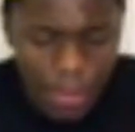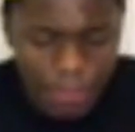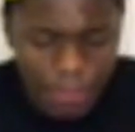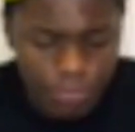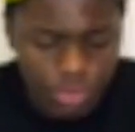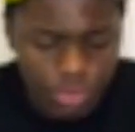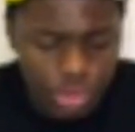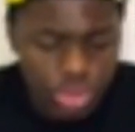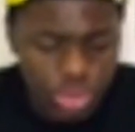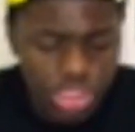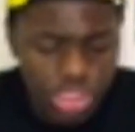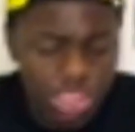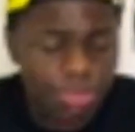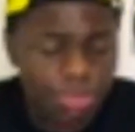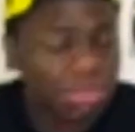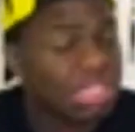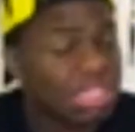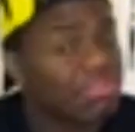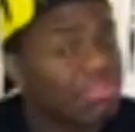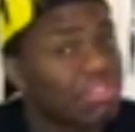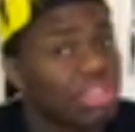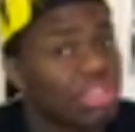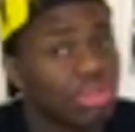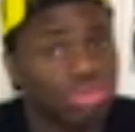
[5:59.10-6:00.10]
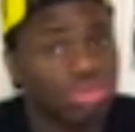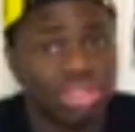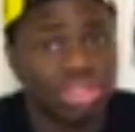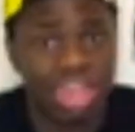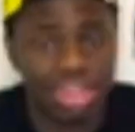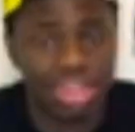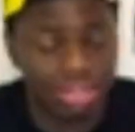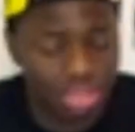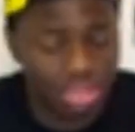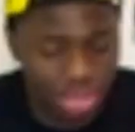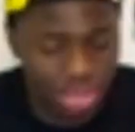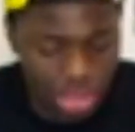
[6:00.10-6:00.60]
using specific
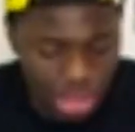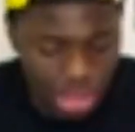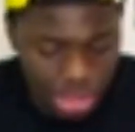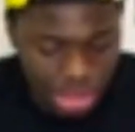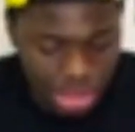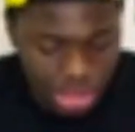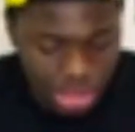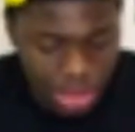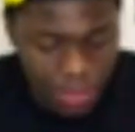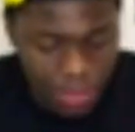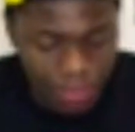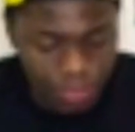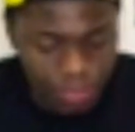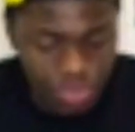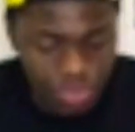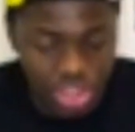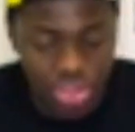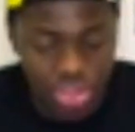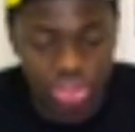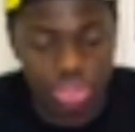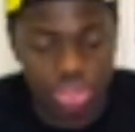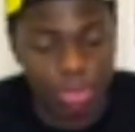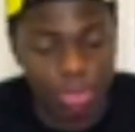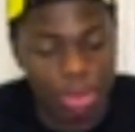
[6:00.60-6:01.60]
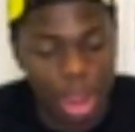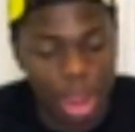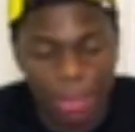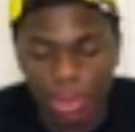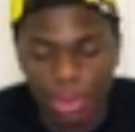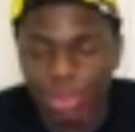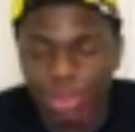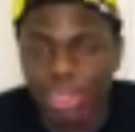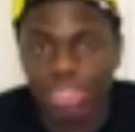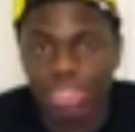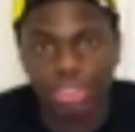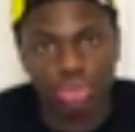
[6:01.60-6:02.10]
utensils. Like, there's a
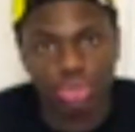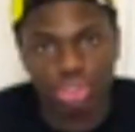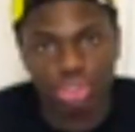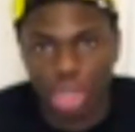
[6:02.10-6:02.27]
proper way to use